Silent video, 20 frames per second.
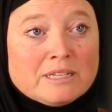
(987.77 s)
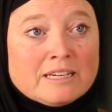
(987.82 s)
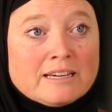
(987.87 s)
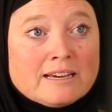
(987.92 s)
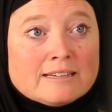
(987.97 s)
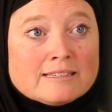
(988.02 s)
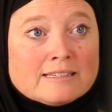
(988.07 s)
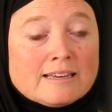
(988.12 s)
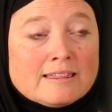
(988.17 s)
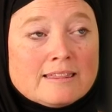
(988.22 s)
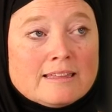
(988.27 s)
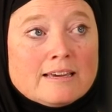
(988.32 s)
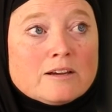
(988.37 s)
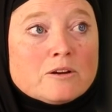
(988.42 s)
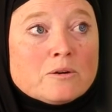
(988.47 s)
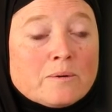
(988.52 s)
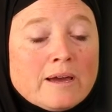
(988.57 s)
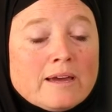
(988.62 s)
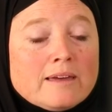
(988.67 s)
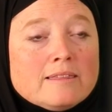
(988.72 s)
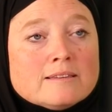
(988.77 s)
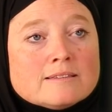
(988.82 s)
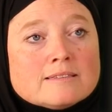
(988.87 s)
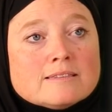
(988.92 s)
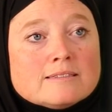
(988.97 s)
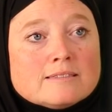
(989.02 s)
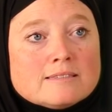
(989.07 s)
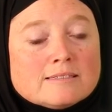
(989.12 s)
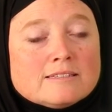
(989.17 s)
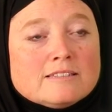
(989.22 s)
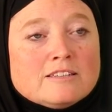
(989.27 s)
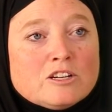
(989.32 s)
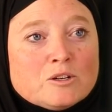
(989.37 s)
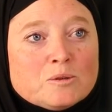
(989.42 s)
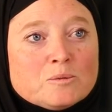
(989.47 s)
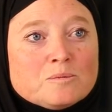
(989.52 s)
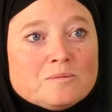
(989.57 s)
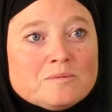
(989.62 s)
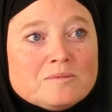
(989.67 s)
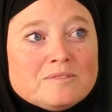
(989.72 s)
because I think, okay, this is, you
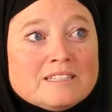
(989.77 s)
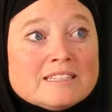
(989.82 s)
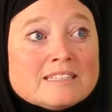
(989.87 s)
know,